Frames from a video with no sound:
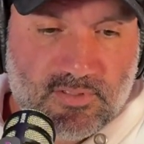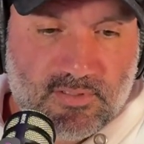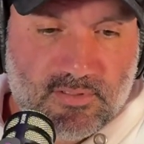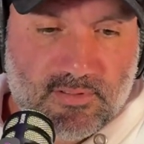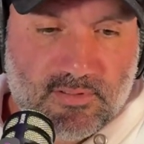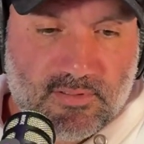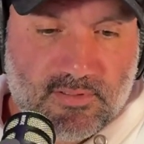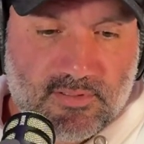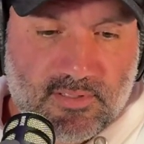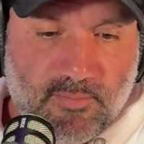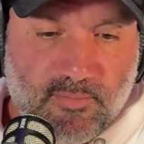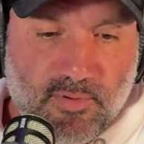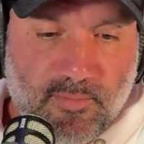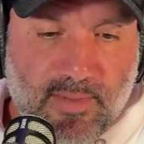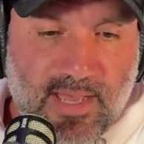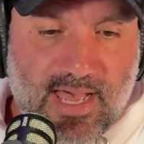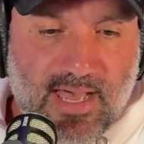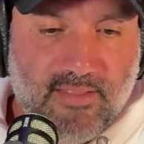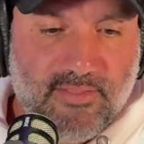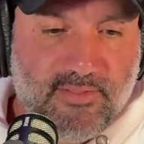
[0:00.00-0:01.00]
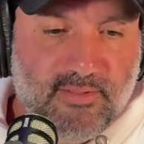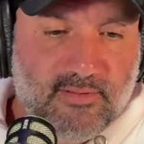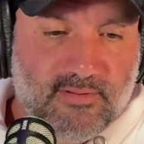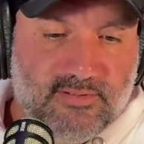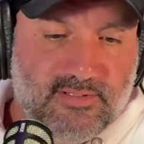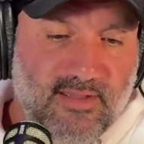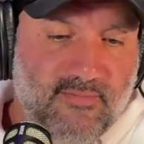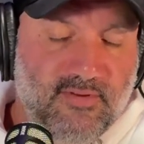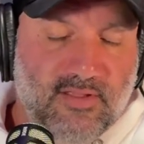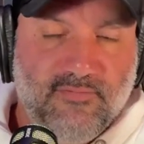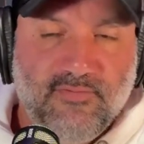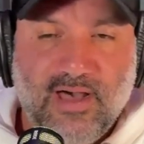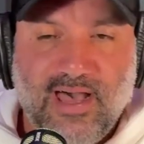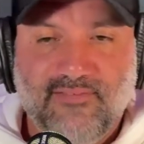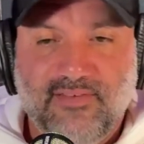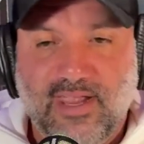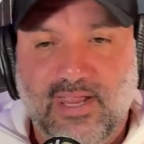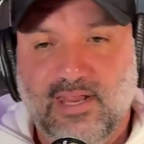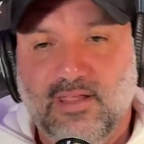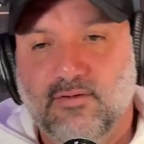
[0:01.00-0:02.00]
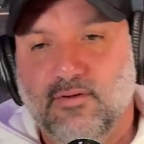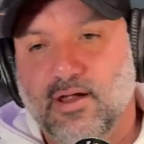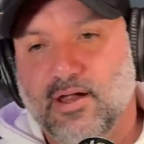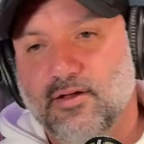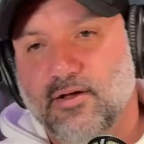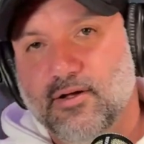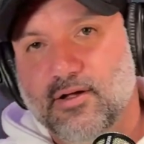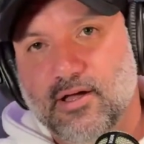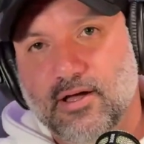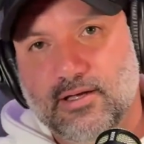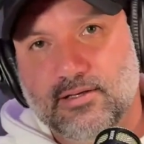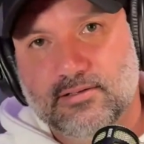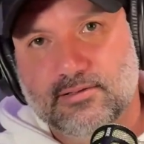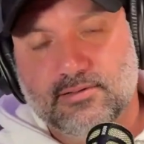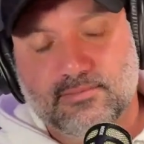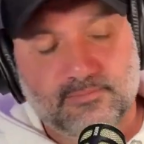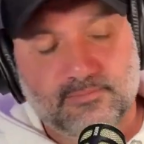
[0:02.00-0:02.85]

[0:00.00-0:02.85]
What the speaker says: simple math, 75, 80 grand on guns.